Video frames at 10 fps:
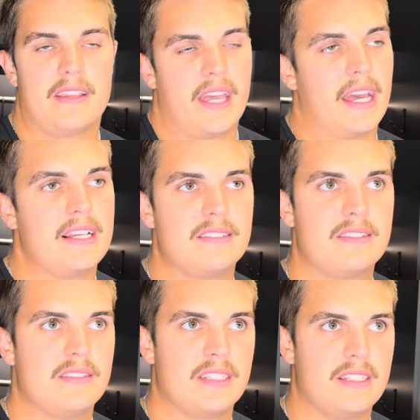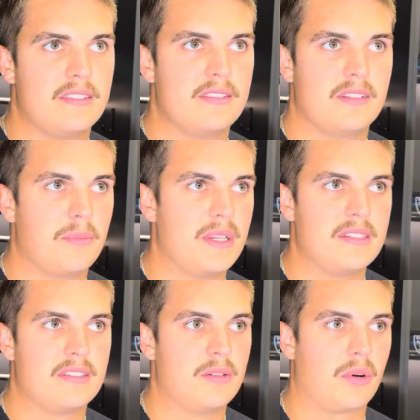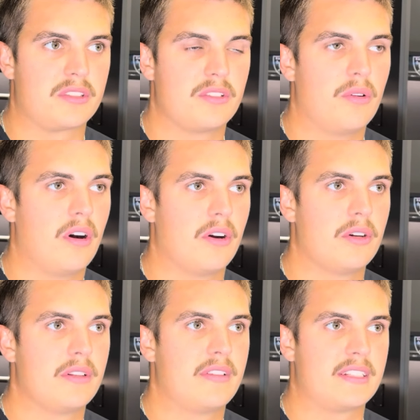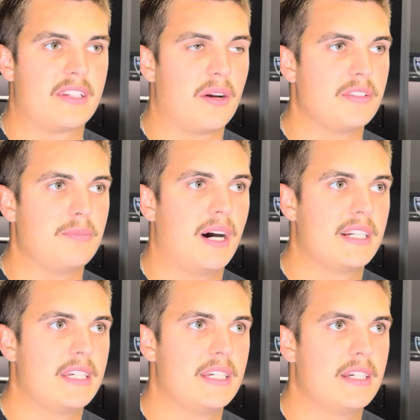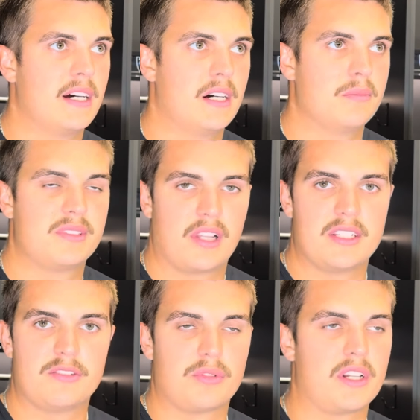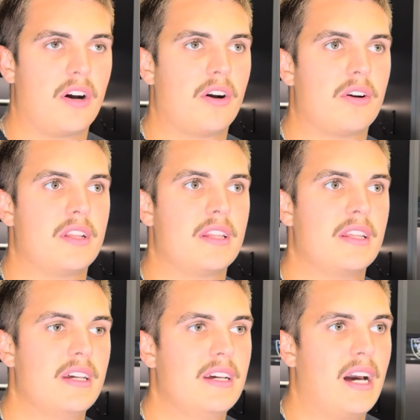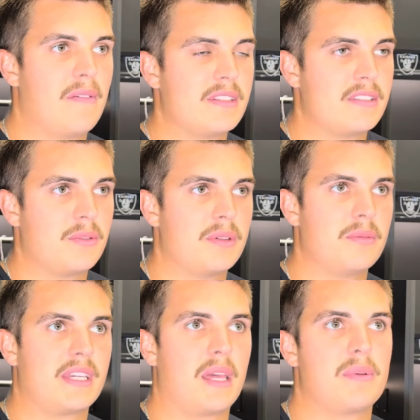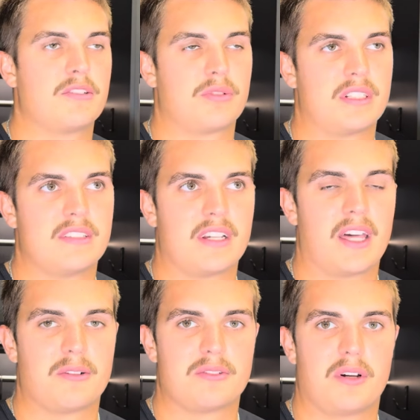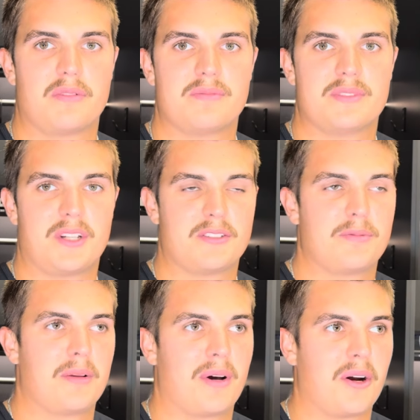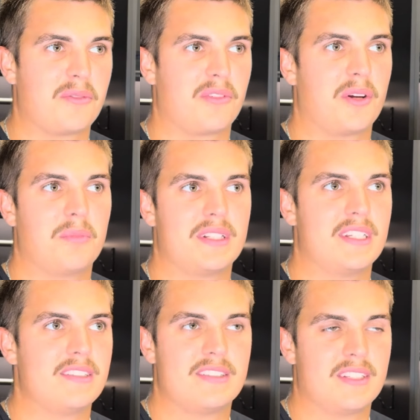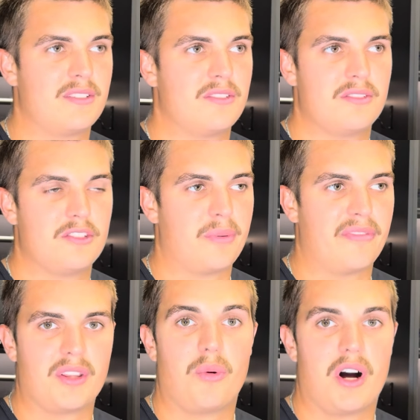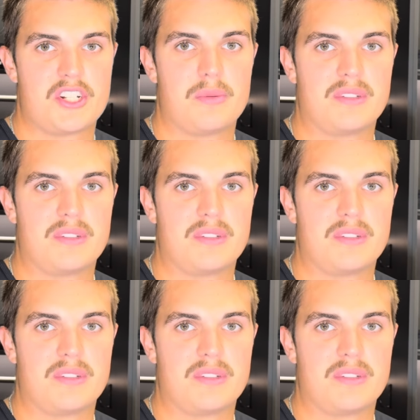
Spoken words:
Yeah, he's a beast. He works so hard, takes care of his body, studies really hard, and obviously we came in as rookies together, so I have a soft spot in my heart for him. But it's super fun to watch him.